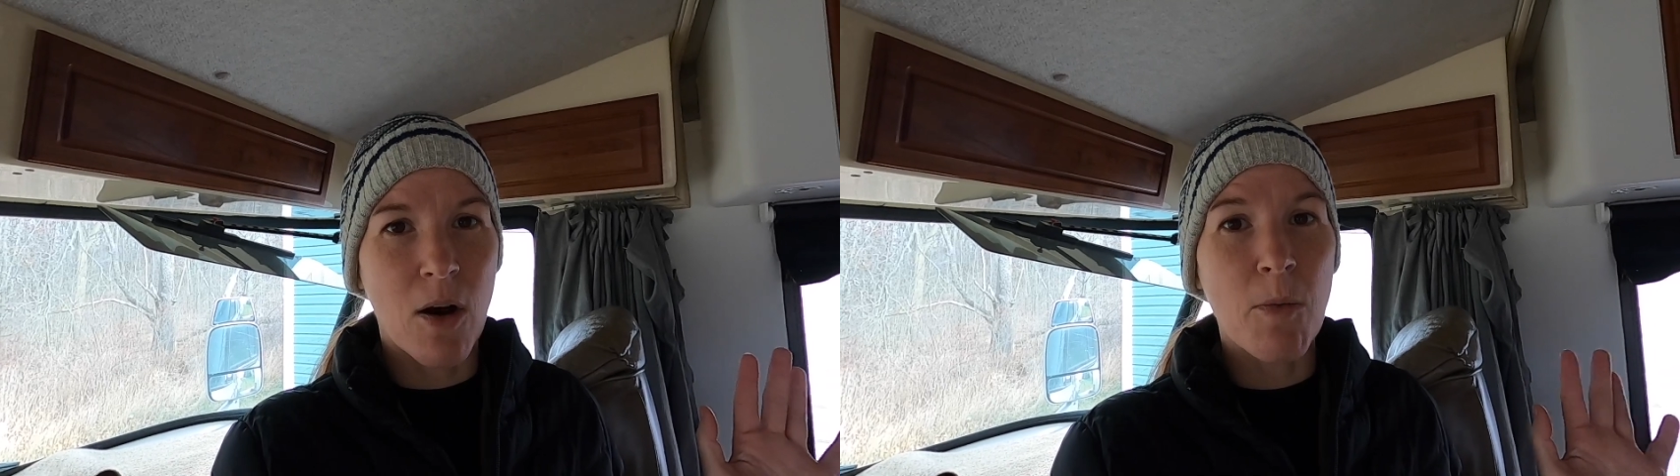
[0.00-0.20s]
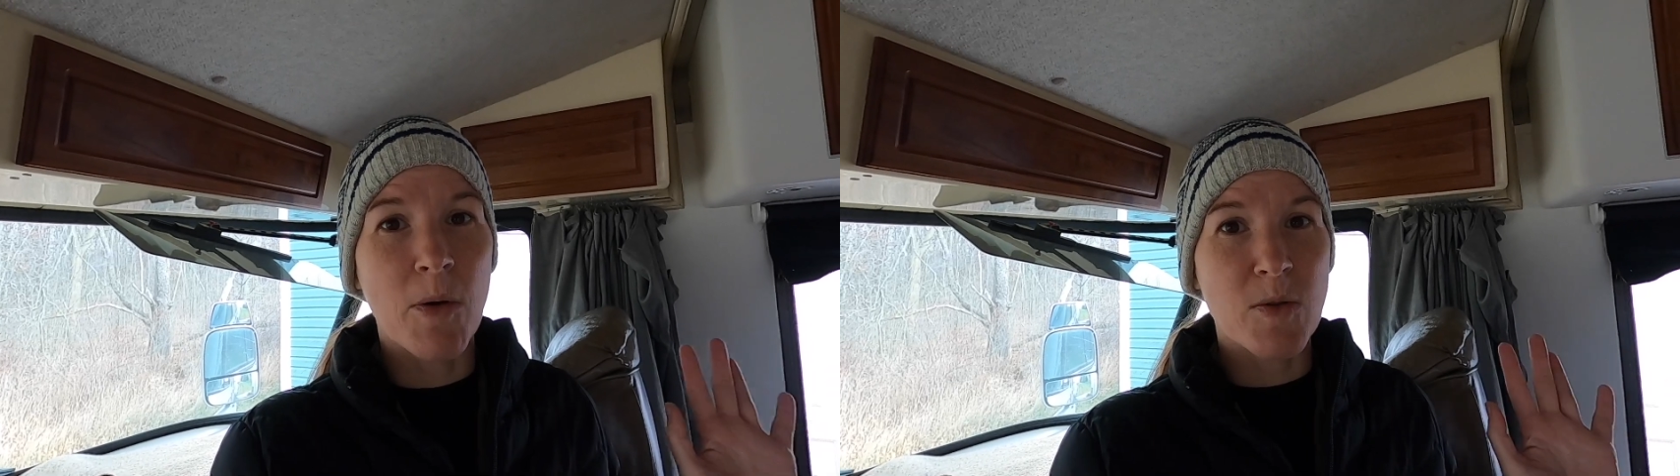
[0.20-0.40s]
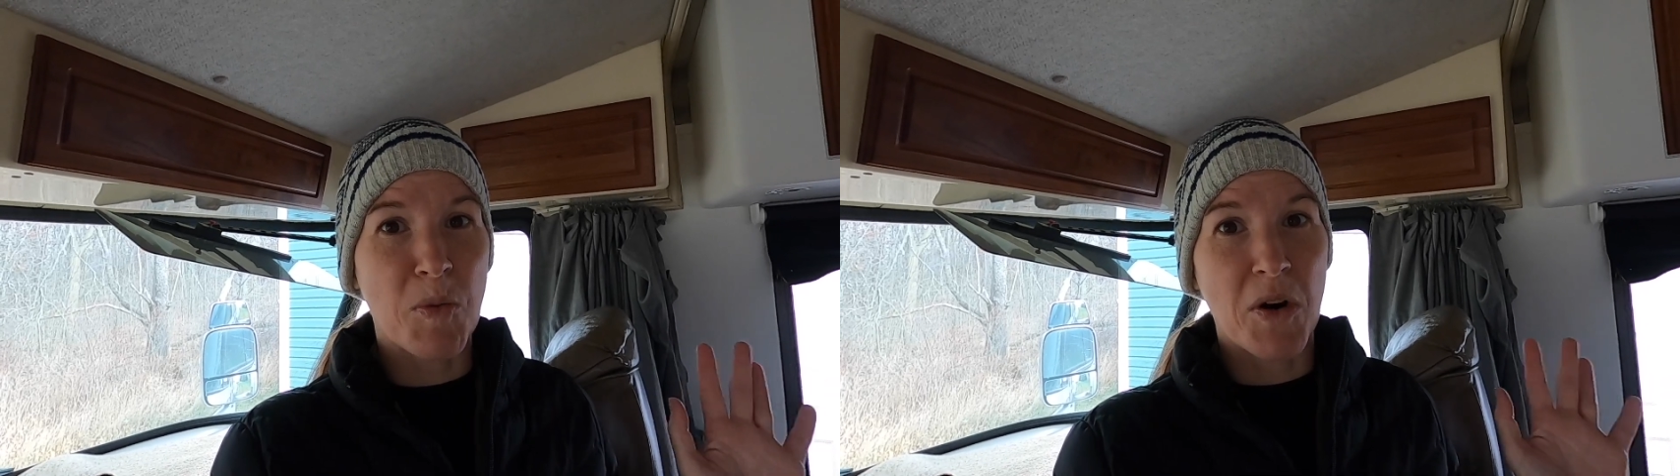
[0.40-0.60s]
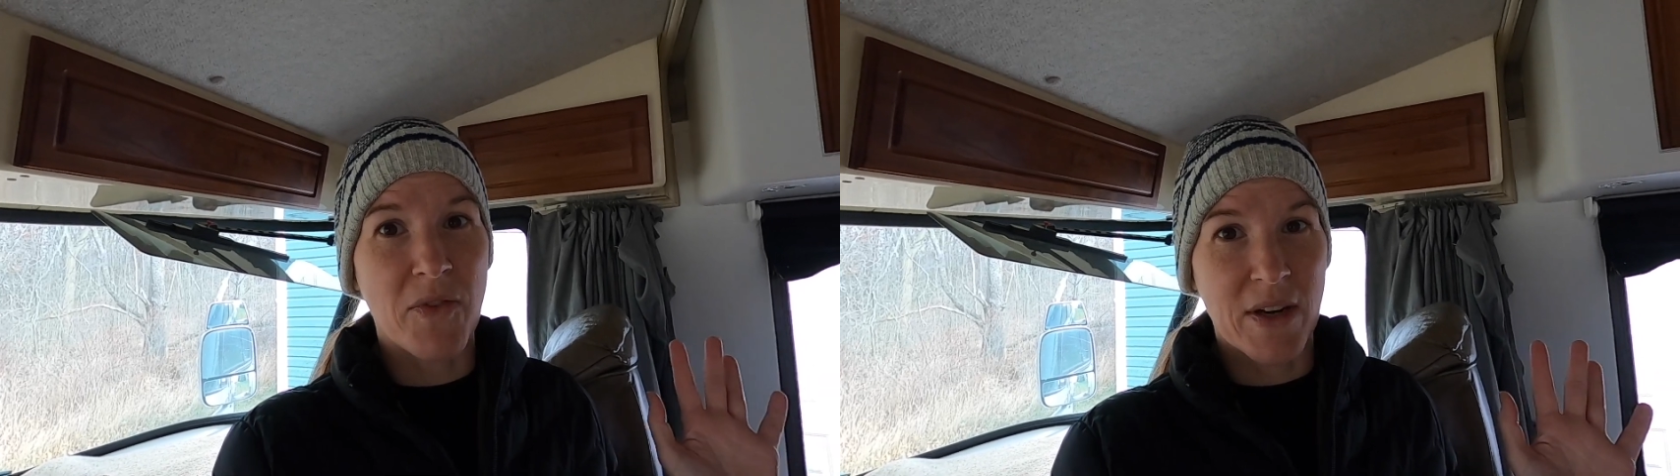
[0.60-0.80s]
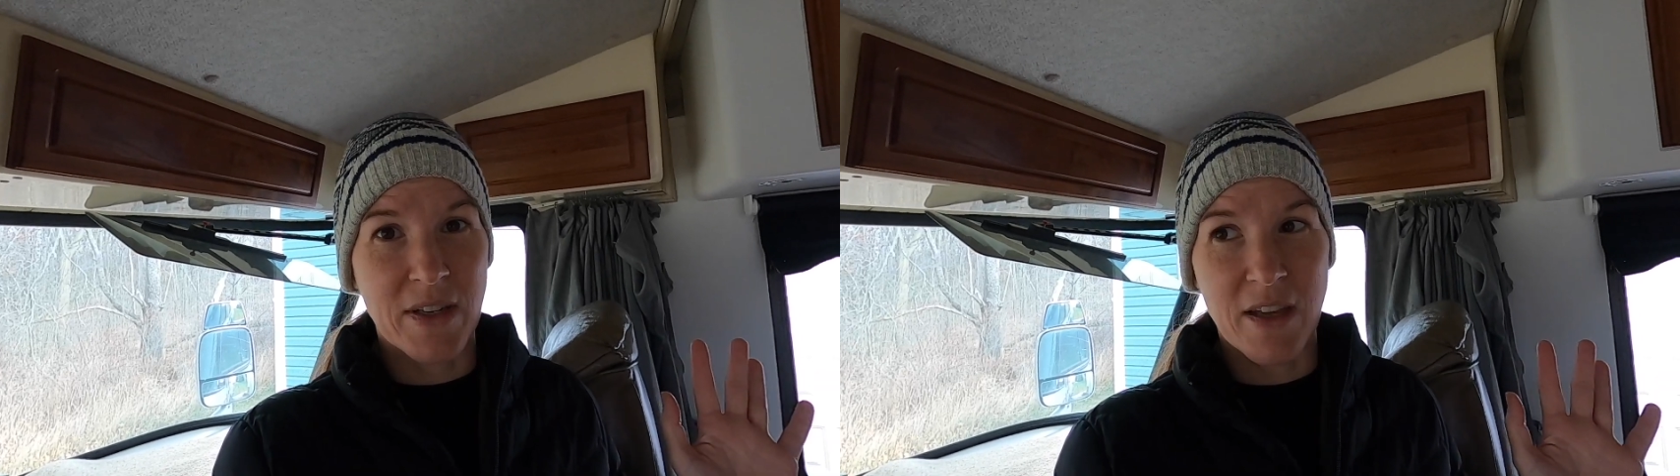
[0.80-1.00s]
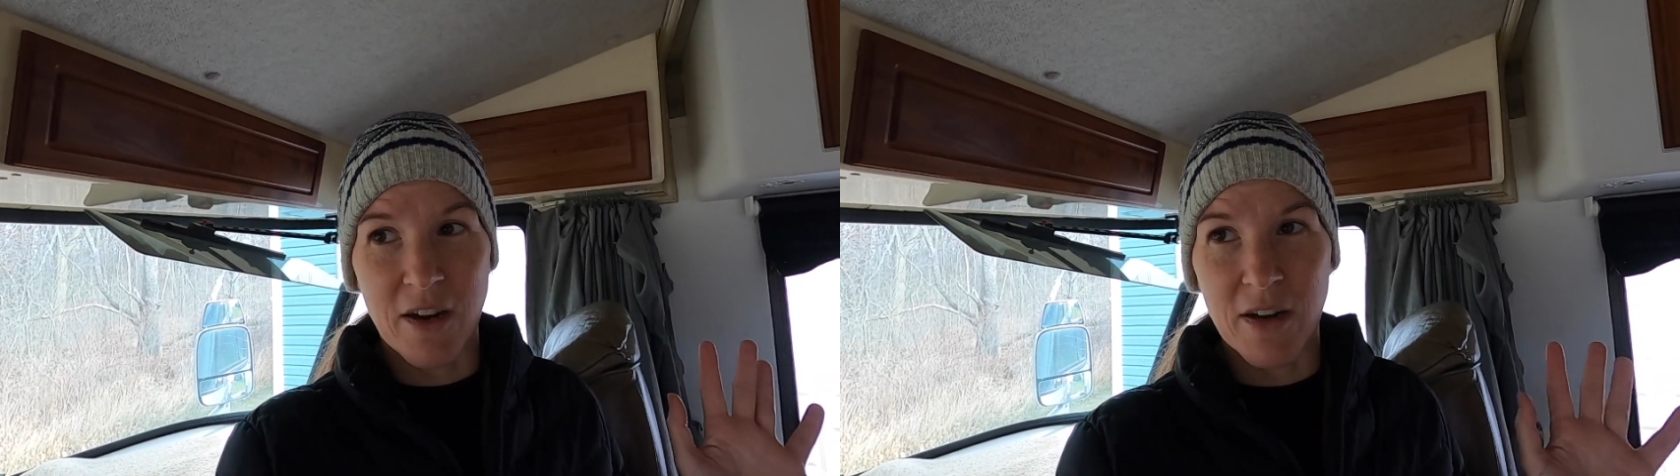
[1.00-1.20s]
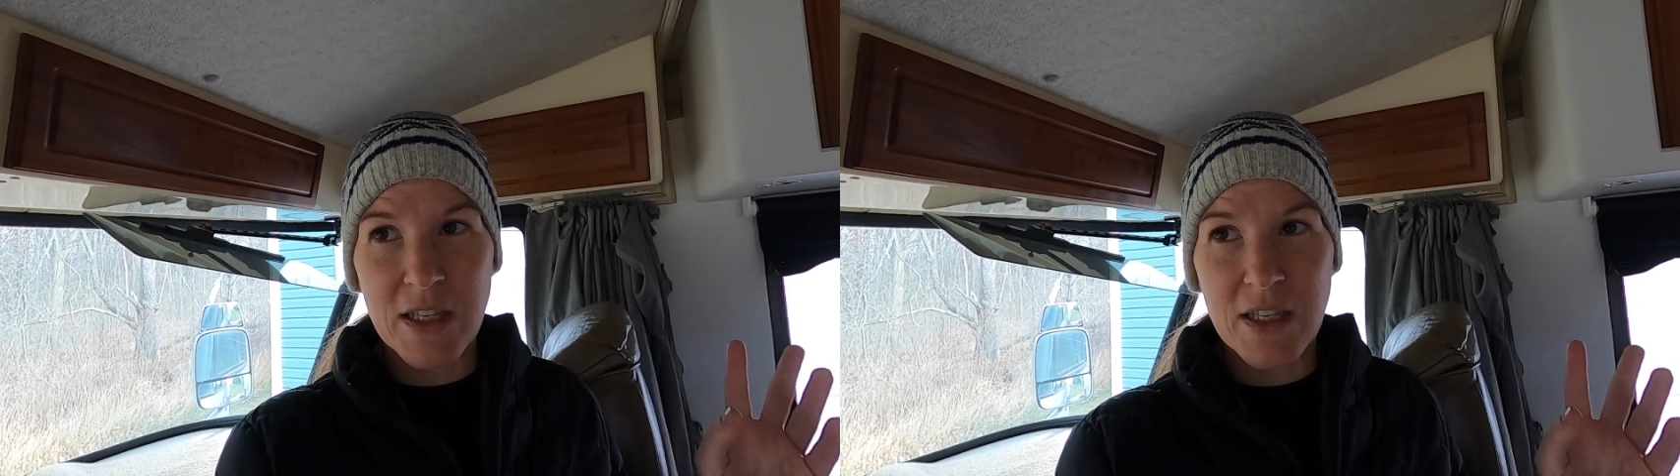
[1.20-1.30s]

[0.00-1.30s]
almost perfect in here.